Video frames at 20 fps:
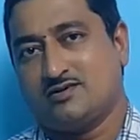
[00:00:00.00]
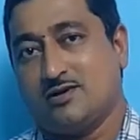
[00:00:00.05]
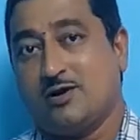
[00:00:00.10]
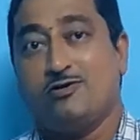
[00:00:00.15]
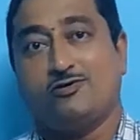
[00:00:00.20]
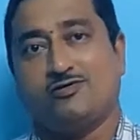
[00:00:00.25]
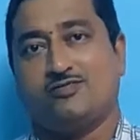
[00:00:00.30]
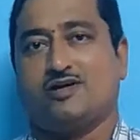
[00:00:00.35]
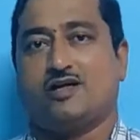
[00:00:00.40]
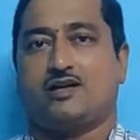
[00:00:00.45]

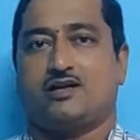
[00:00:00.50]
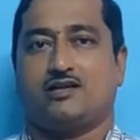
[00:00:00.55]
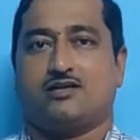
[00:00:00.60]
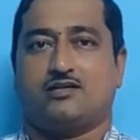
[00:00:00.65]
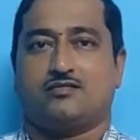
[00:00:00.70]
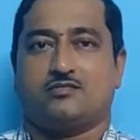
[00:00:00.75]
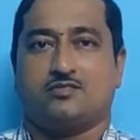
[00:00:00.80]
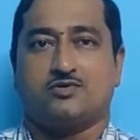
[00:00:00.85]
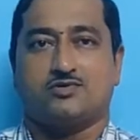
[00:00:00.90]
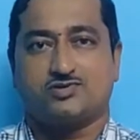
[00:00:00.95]
Well,
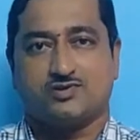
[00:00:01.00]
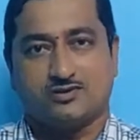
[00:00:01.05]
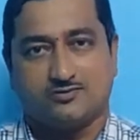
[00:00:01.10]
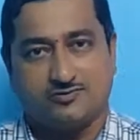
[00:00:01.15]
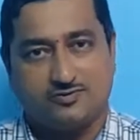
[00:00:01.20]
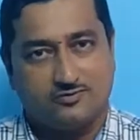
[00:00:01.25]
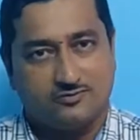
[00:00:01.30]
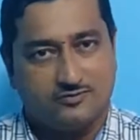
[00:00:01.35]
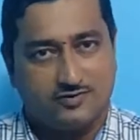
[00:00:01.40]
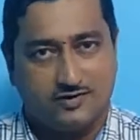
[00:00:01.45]
most of
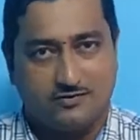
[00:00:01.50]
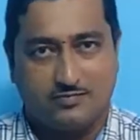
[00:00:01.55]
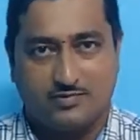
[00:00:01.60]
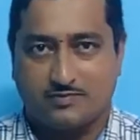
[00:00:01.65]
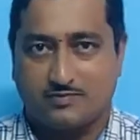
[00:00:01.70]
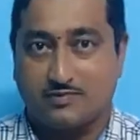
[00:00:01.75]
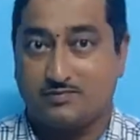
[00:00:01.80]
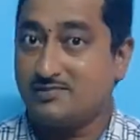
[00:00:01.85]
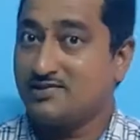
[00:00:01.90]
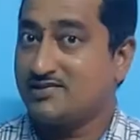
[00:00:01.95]
you feel
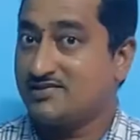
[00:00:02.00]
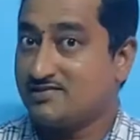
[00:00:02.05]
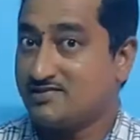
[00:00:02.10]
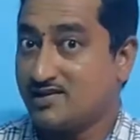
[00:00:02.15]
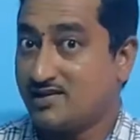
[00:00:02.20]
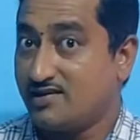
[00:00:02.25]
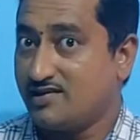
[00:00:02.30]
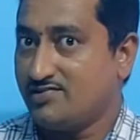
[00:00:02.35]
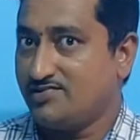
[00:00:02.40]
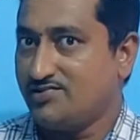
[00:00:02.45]
probably it's
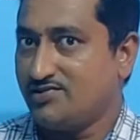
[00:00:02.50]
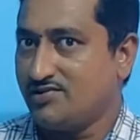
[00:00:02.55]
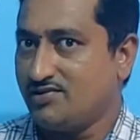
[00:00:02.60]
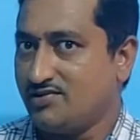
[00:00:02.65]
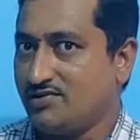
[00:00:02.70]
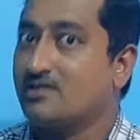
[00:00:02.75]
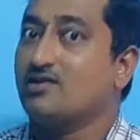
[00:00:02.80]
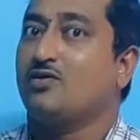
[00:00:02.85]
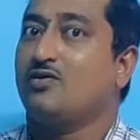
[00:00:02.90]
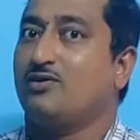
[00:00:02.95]
easy
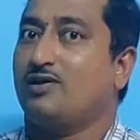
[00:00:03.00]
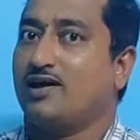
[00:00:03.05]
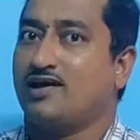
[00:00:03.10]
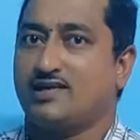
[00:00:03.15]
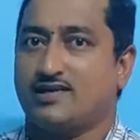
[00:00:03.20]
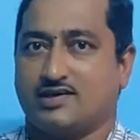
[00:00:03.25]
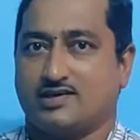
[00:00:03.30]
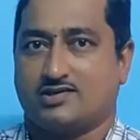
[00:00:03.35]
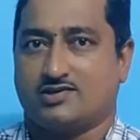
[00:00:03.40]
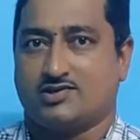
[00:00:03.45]
and you
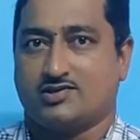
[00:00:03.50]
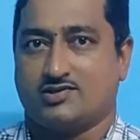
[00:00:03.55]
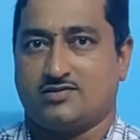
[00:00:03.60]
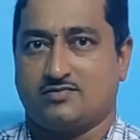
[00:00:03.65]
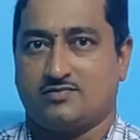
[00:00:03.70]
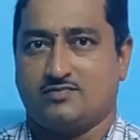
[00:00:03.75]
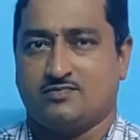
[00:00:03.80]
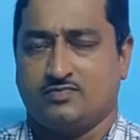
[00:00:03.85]
like it.